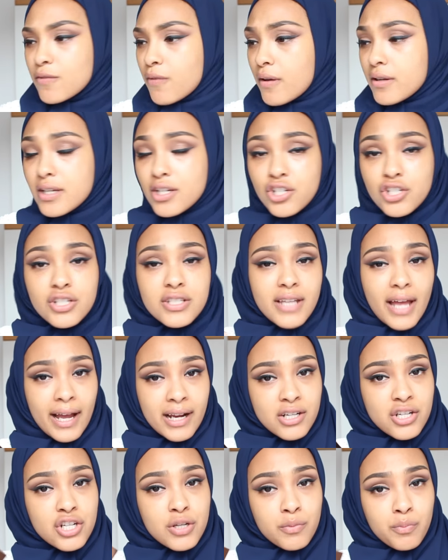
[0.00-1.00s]
This foundation is
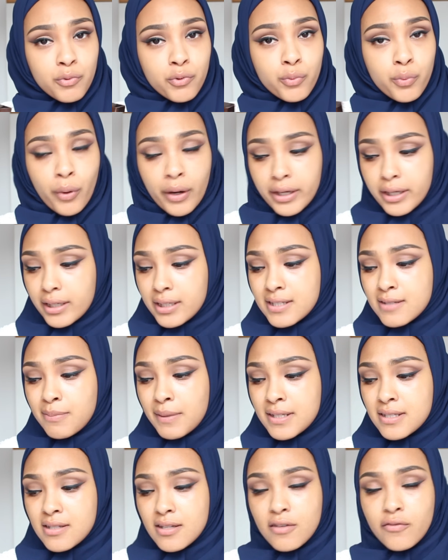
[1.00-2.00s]
actually quite
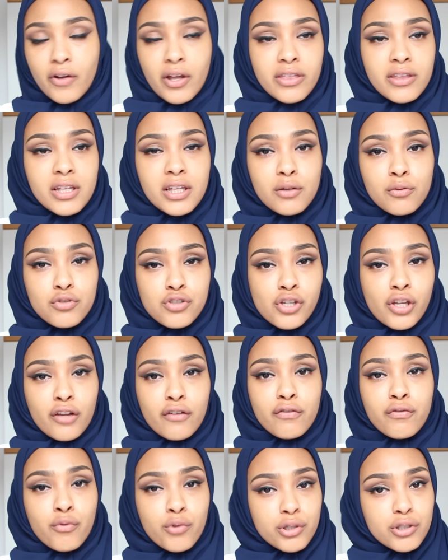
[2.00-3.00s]
expensive. I think it was like
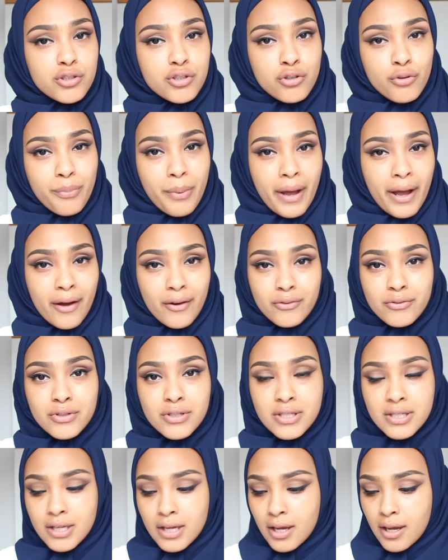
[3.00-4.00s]

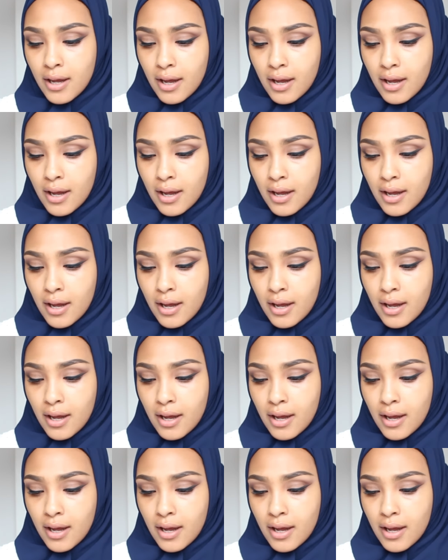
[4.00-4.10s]
£42.